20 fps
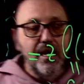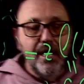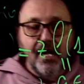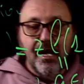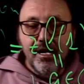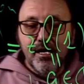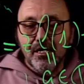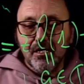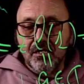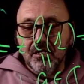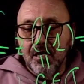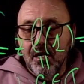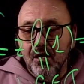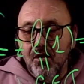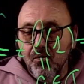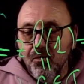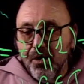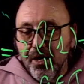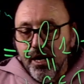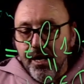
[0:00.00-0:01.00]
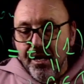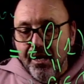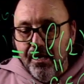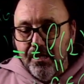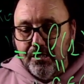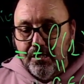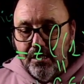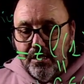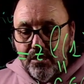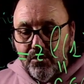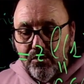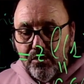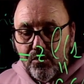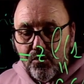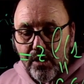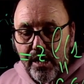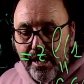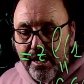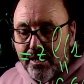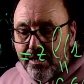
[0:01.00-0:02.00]
And now we can
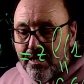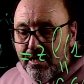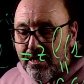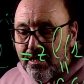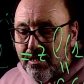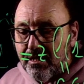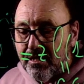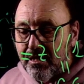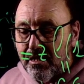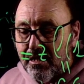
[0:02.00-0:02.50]
rewrite it.